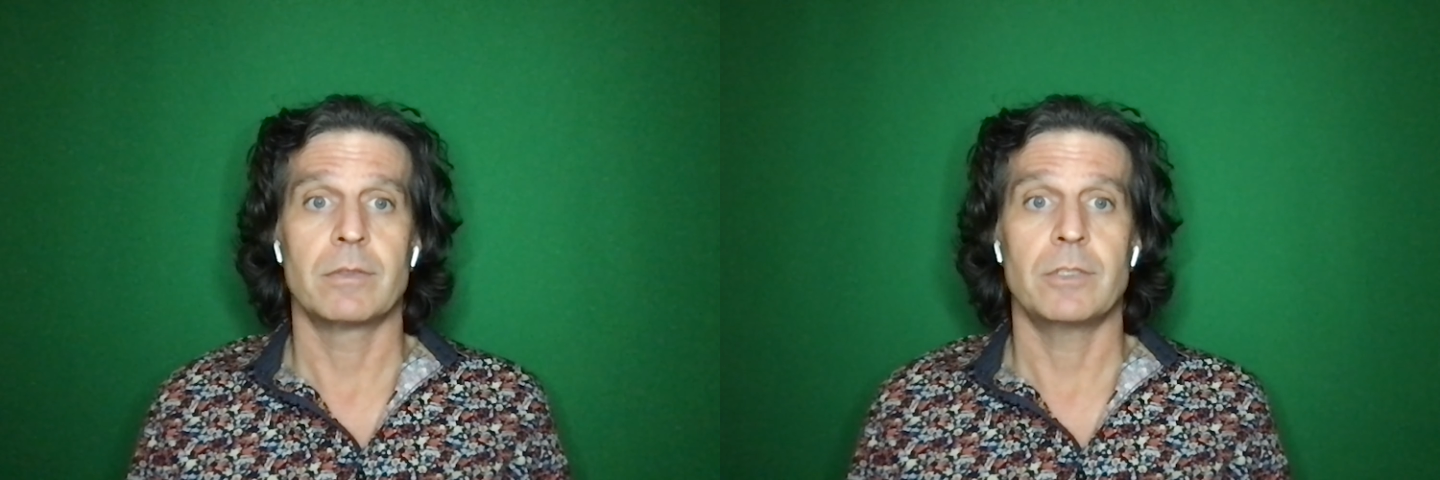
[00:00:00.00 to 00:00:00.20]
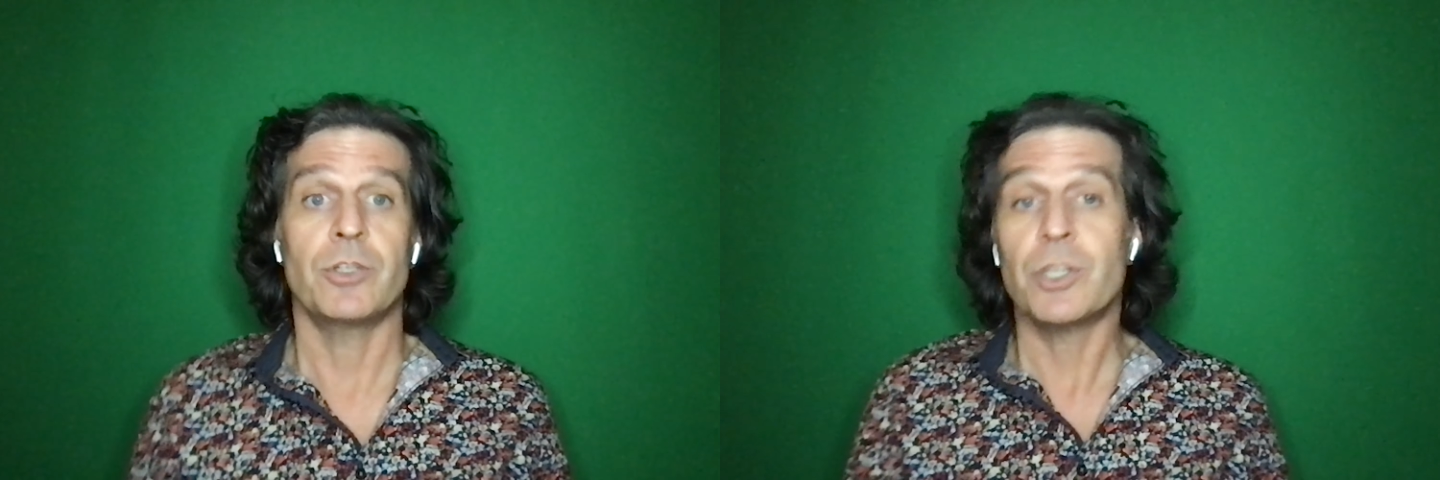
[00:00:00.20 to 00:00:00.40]

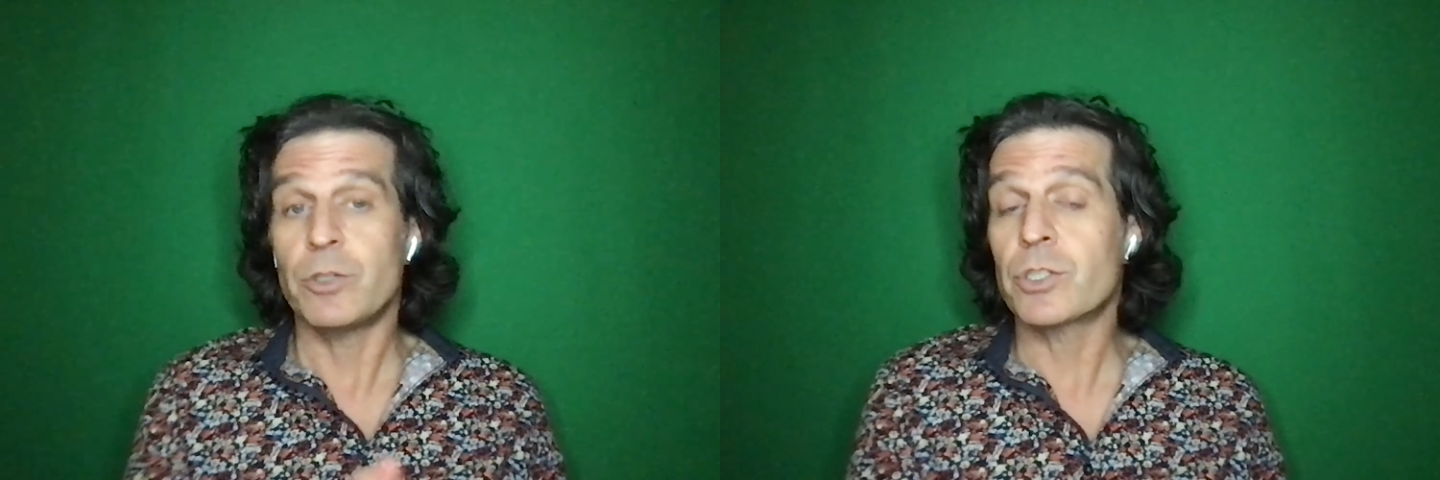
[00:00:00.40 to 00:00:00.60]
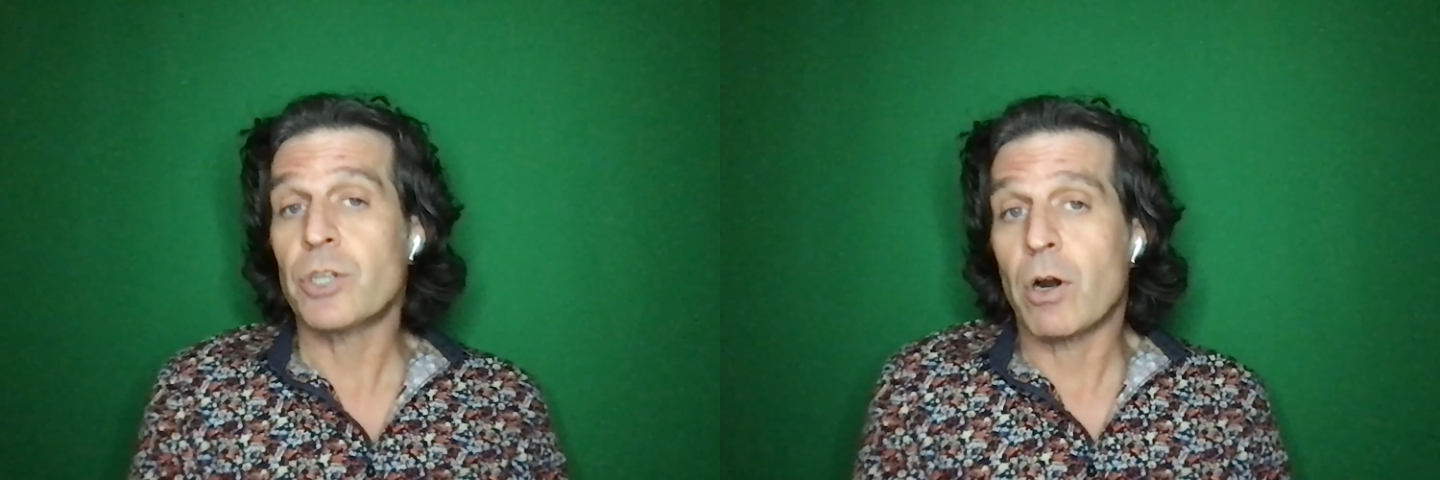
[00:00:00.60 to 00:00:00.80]
You can
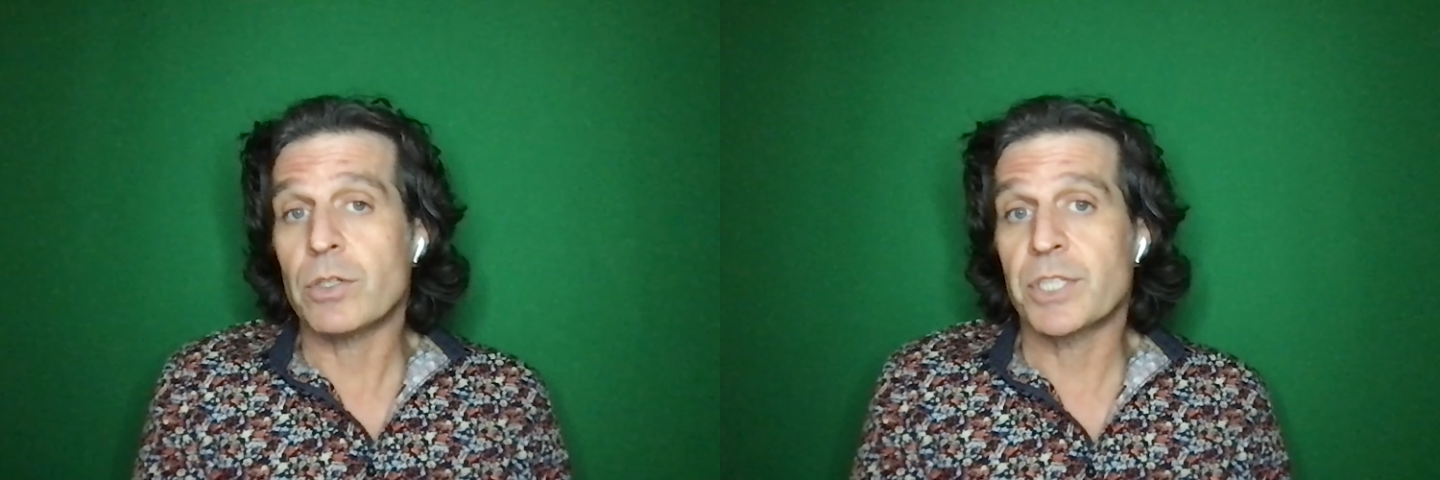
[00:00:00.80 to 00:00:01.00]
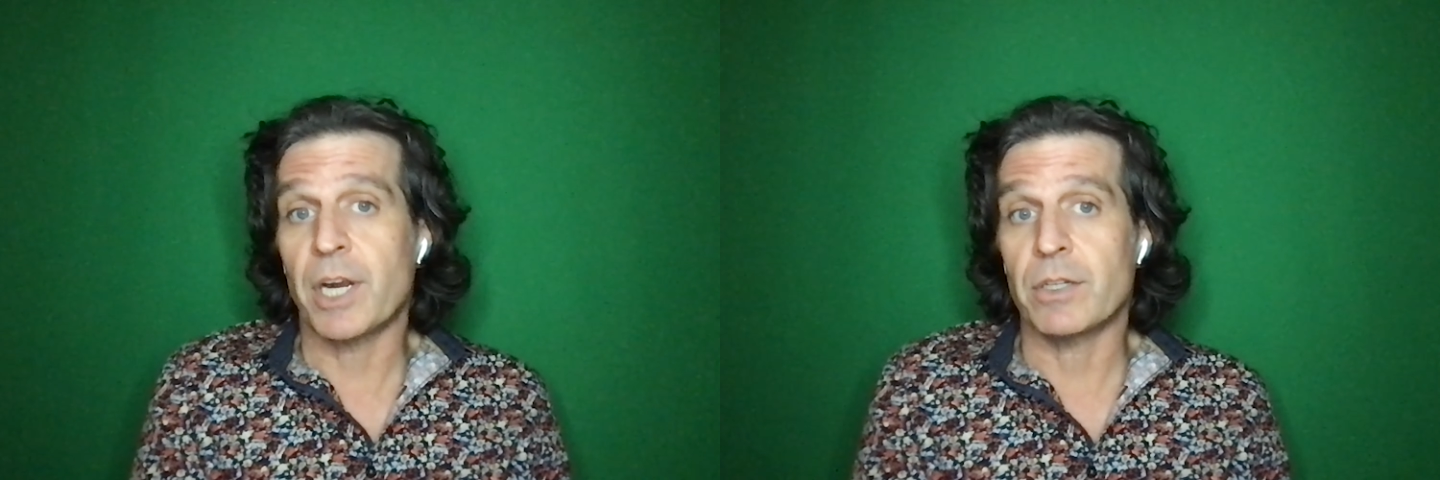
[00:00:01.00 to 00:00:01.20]
use startle
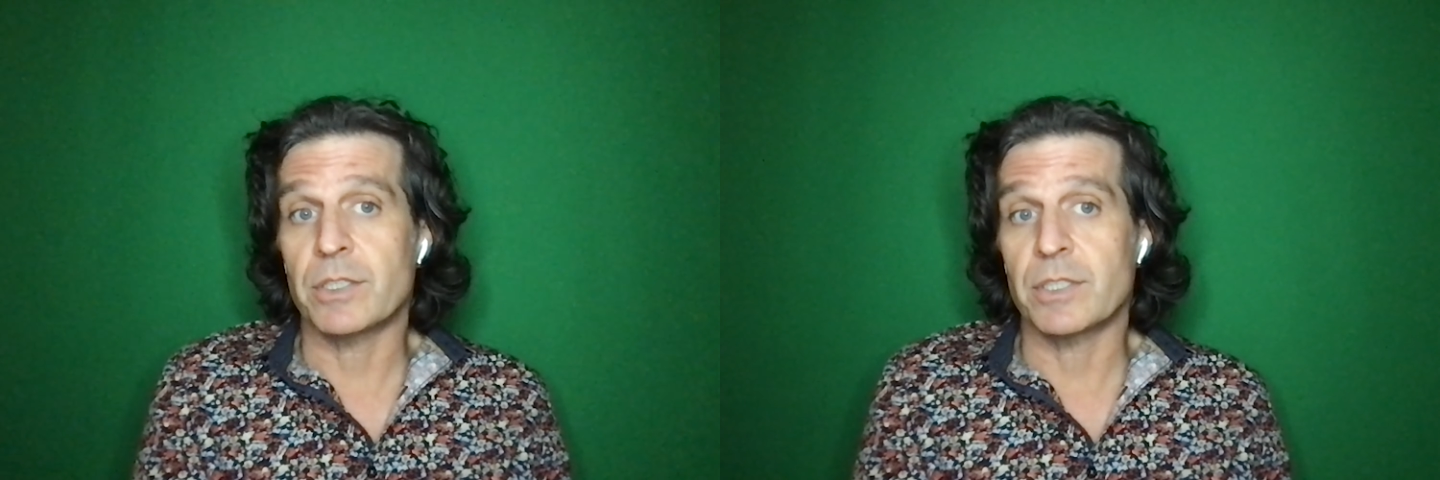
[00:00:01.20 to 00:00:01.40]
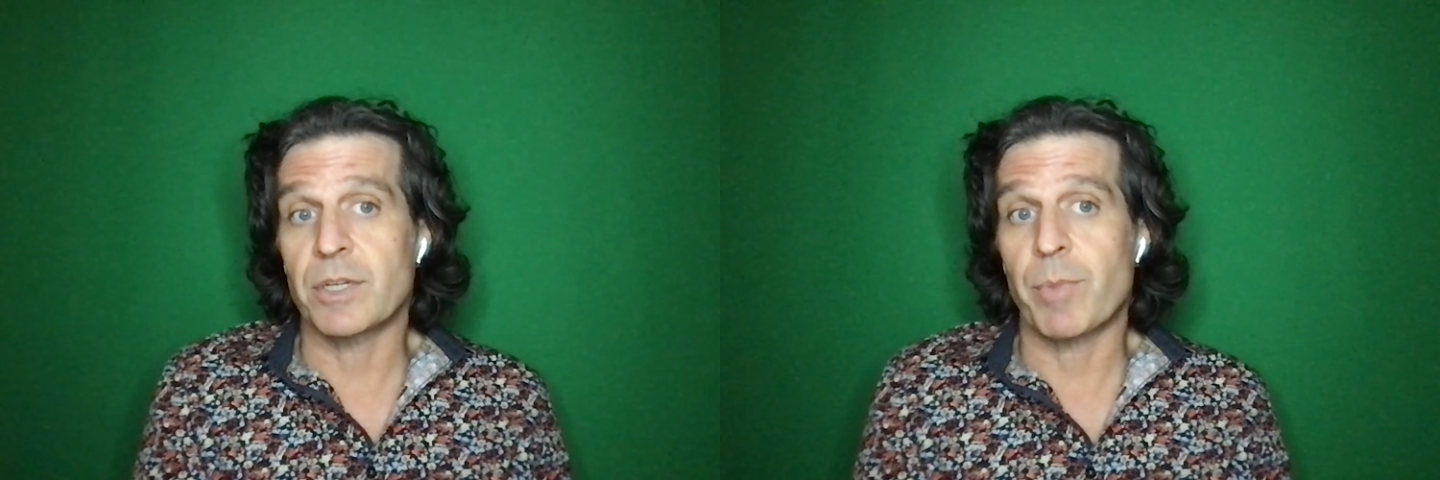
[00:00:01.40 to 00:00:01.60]
scares
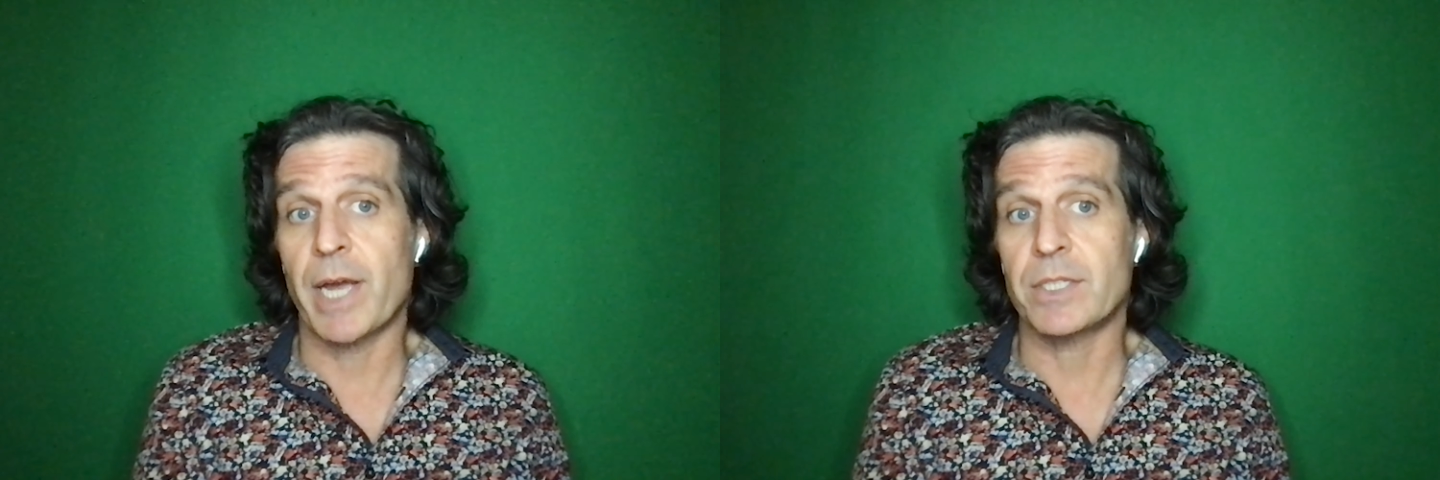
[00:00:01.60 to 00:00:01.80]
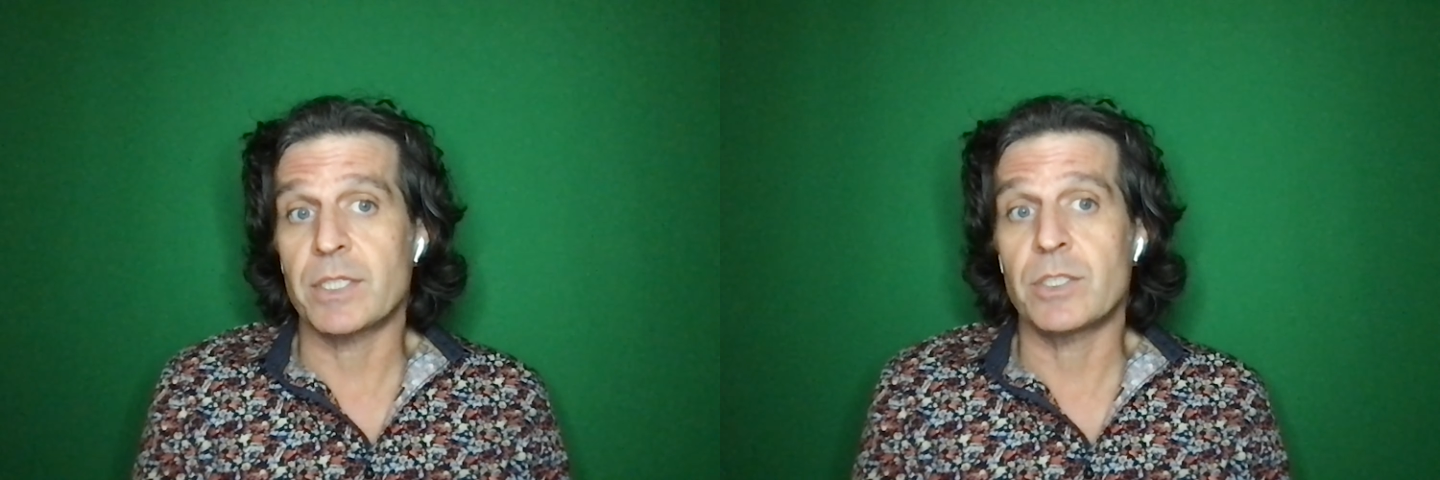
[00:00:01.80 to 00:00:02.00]
in this
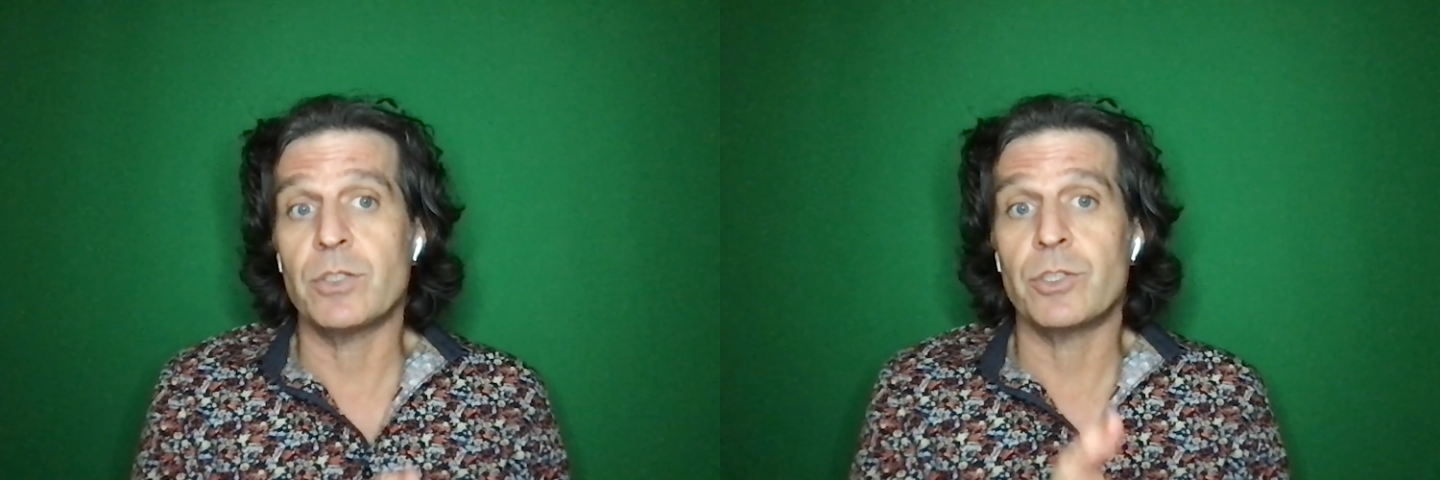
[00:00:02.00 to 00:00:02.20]
capacity too.